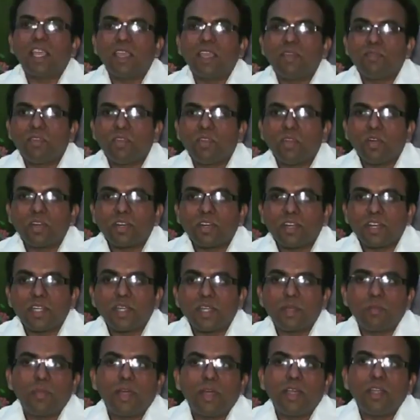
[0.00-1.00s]
lifelong
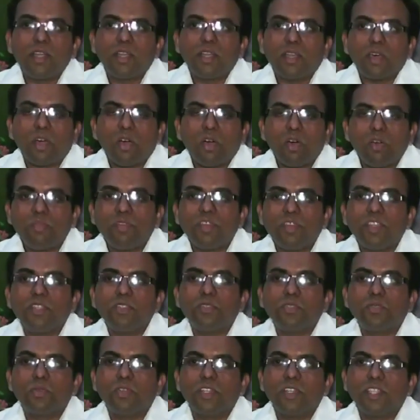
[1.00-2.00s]
treatment of
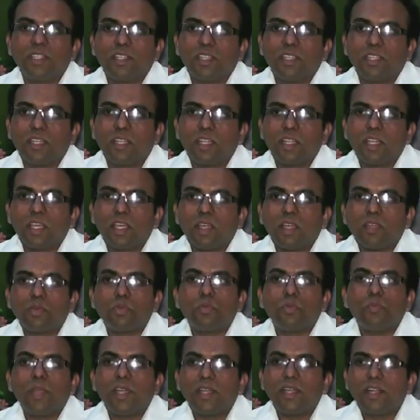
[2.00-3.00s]
insulin
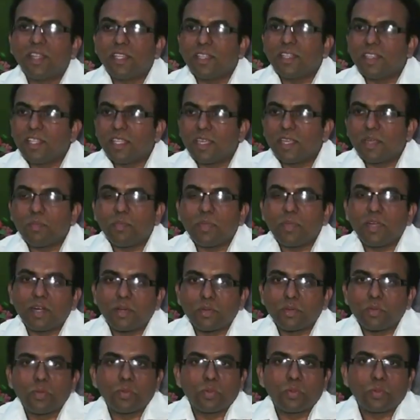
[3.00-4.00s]
to maintain their
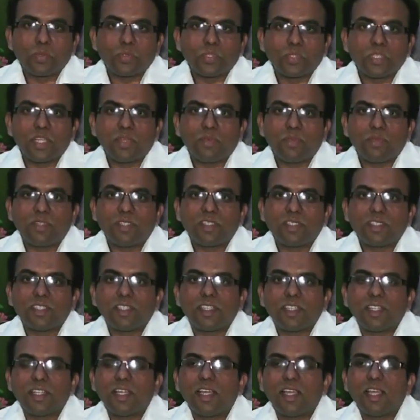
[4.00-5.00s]
blood glucose levels.
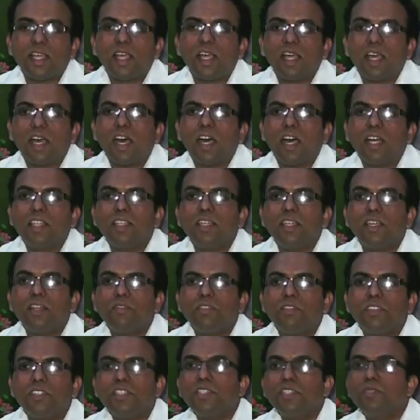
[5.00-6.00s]

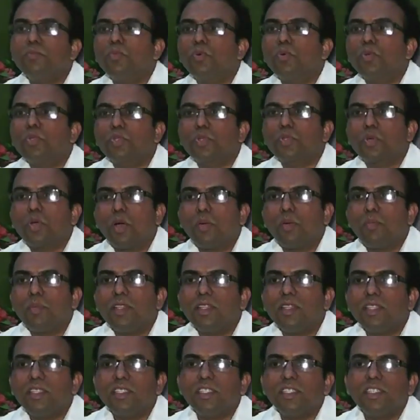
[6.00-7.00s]
Other, which is most
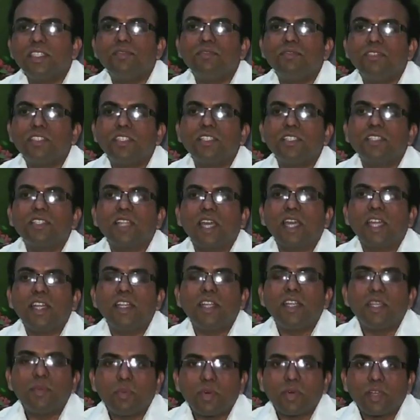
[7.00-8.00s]
commonly seen, which is
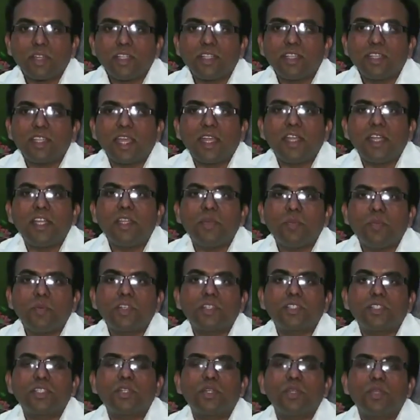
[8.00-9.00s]

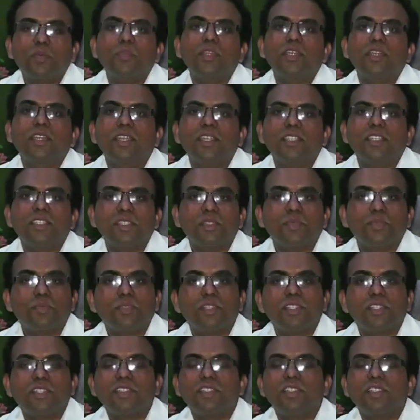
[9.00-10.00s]
90% of the cases
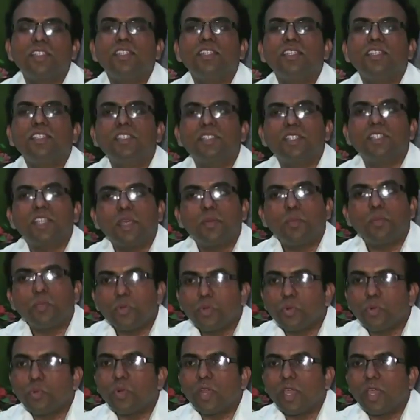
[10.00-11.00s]
which is seen, is
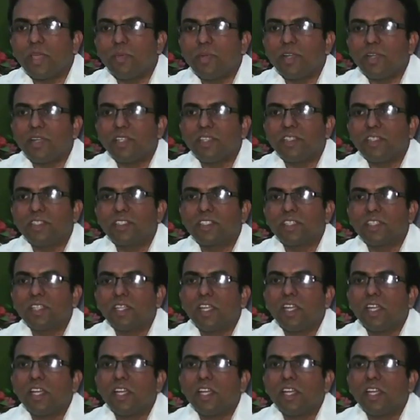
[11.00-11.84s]
type 2 diabetes.